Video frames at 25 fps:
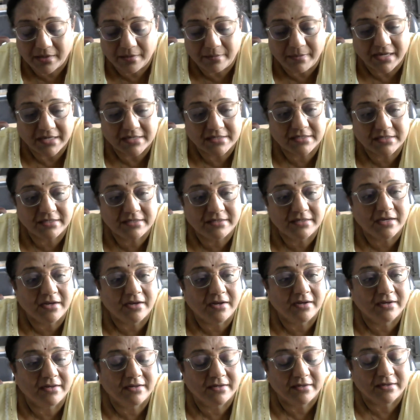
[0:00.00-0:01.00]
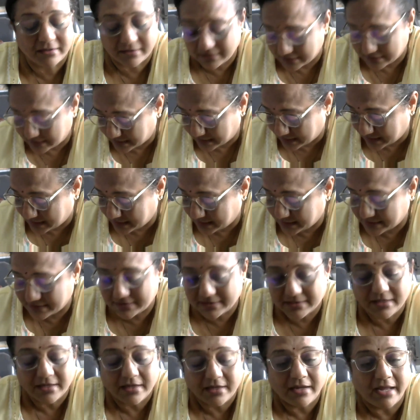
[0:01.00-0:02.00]
uh, bacteria uh, is
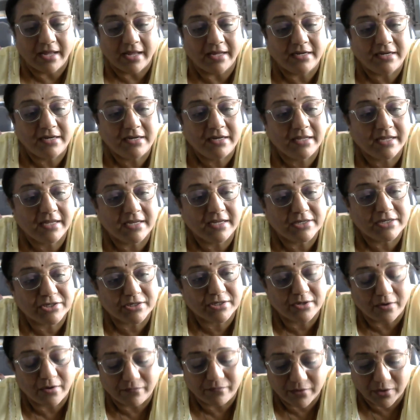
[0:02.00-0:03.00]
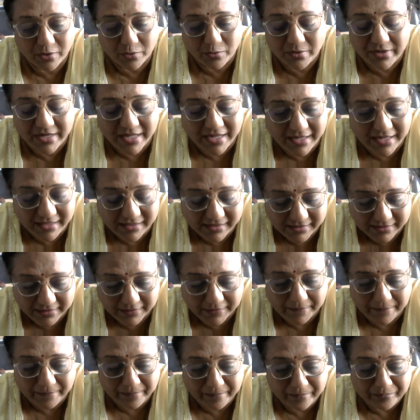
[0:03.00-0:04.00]
an indication of a good health.
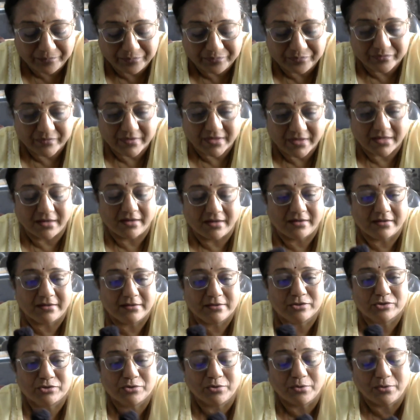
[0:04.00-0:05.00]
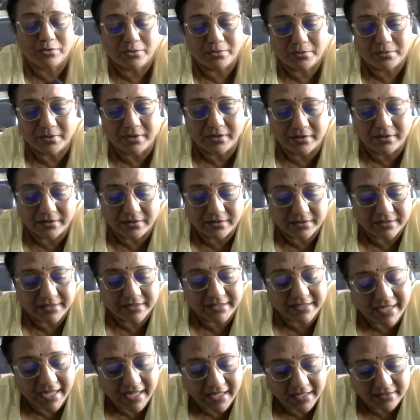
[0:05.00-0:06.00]
Uh, so
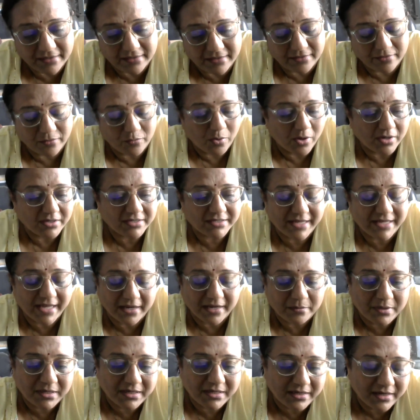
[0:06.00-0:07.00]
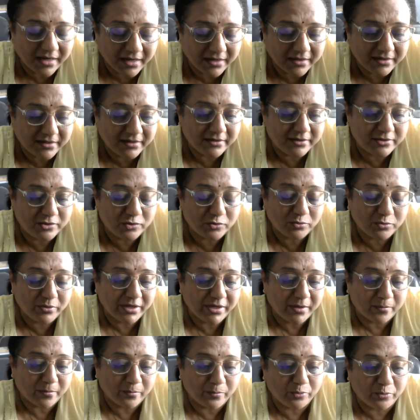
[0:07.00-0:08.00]
can what can be done to
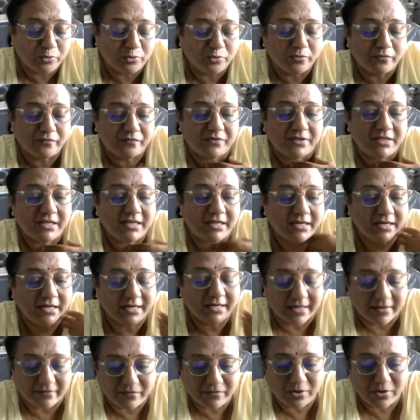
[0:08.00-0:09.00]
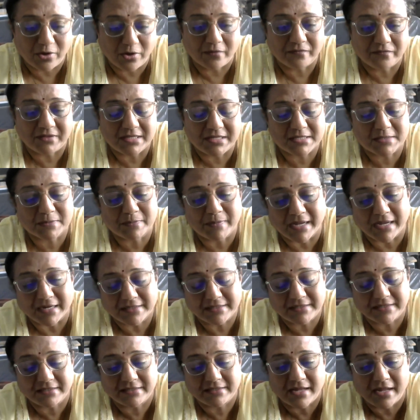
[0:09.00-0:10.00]
improve the level of this
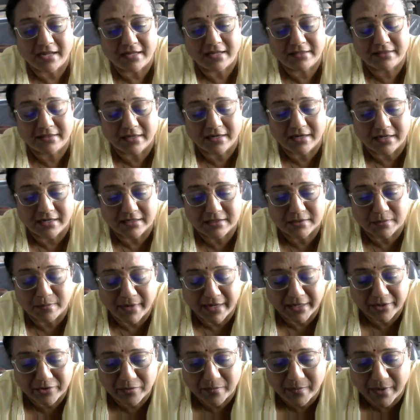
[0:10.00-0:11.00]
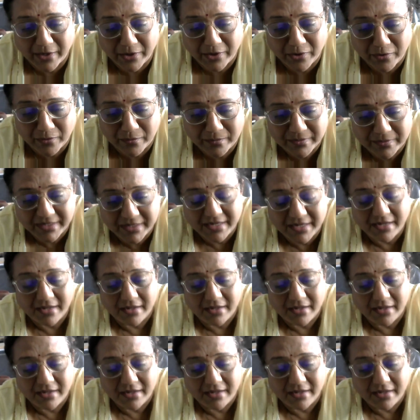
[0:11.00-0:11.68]
bacteria in the gut microbiome?